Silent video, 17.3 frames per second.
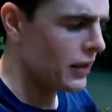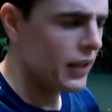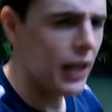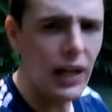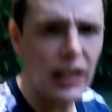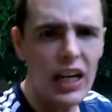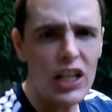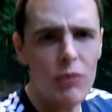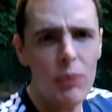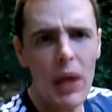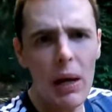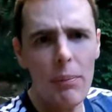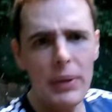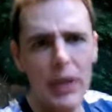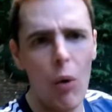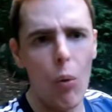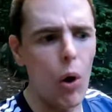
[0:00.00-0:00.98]
yeah, I guess with
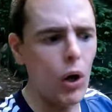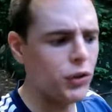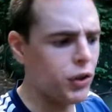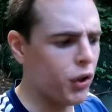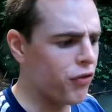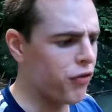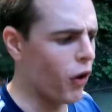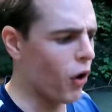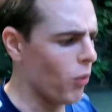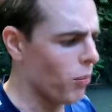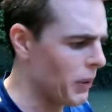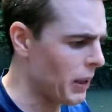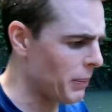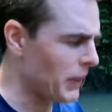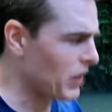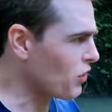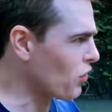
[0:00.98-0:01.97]
that being a waterfall,
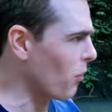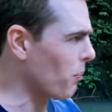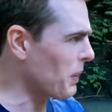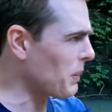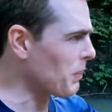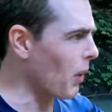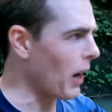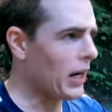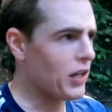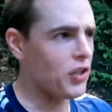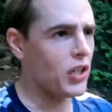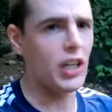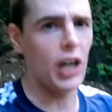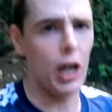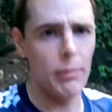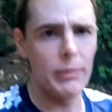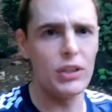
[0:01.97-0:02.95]
maybe it's not people
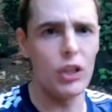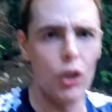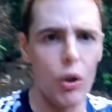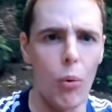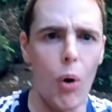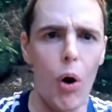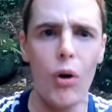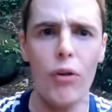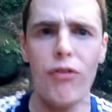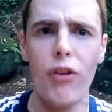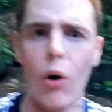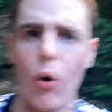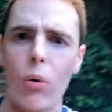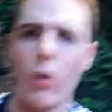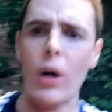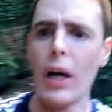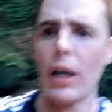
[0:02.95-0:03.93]
actually coming to the
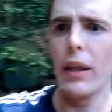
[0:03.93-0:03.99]
waterfall,